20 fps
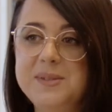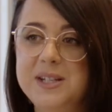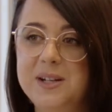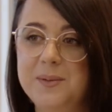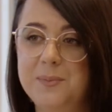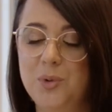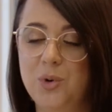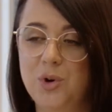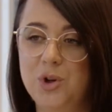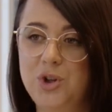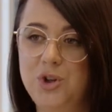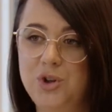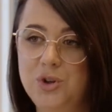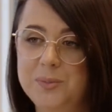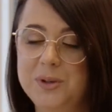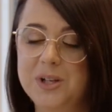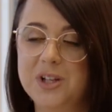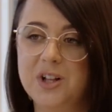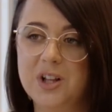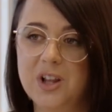in a more
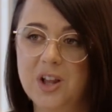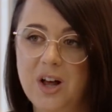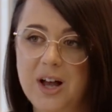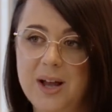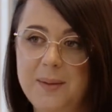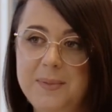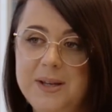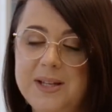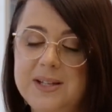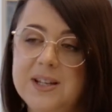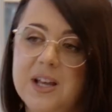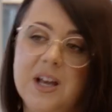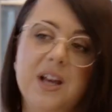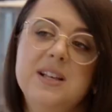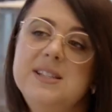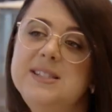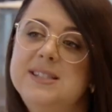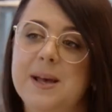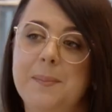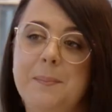humid climate,
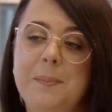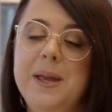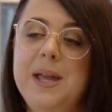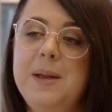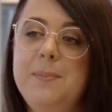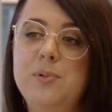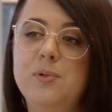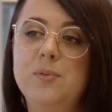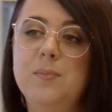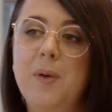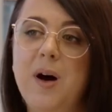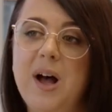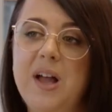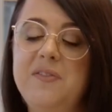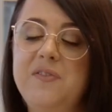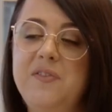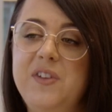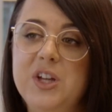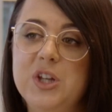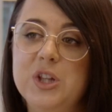some people might
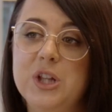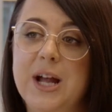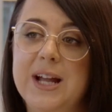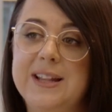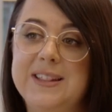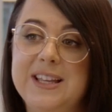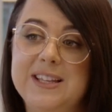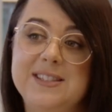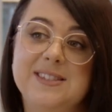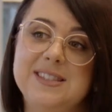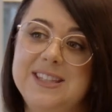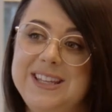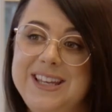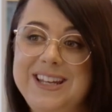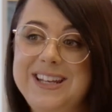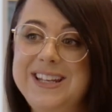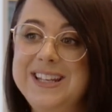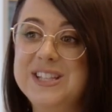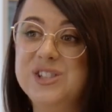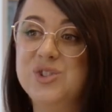feel like their
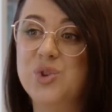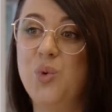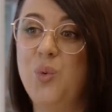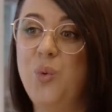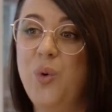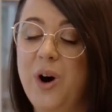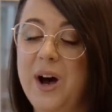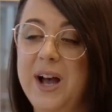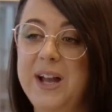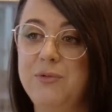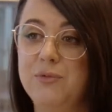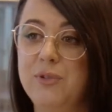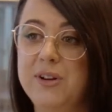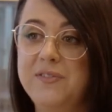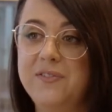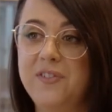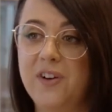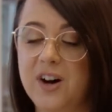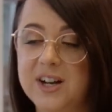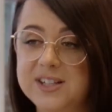skin is quite
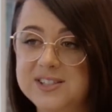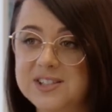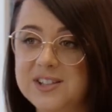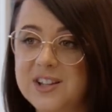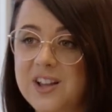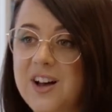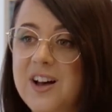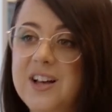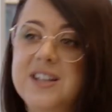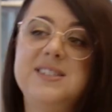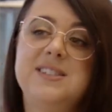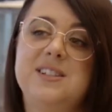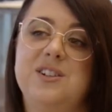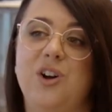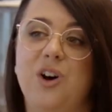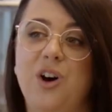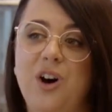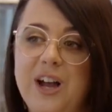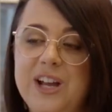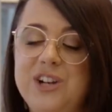revitalized and
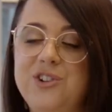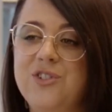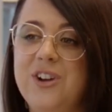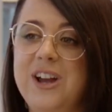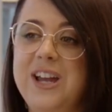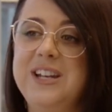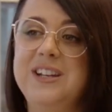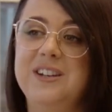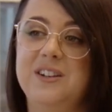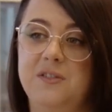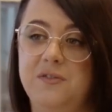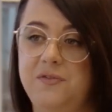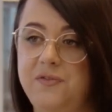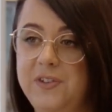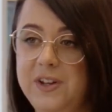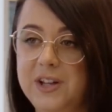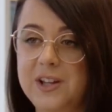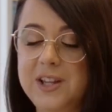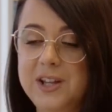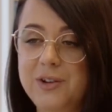hydrated and
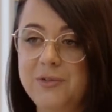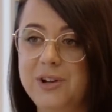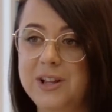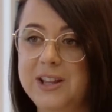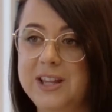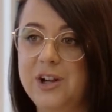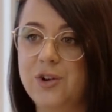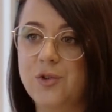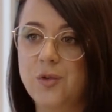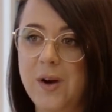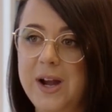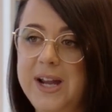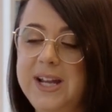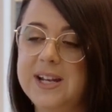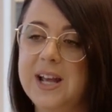feeling really great